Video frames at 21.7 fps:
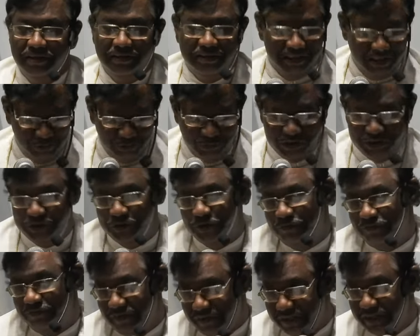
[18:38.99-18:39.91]
that we should
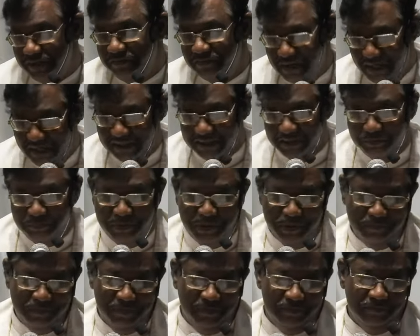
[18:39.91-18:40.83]
forgive other
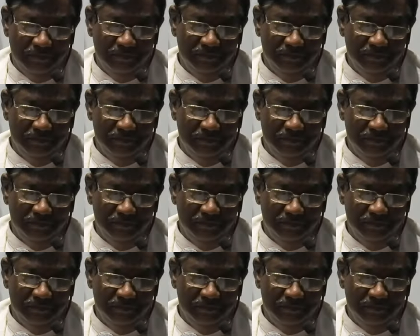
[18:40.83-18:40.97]
people.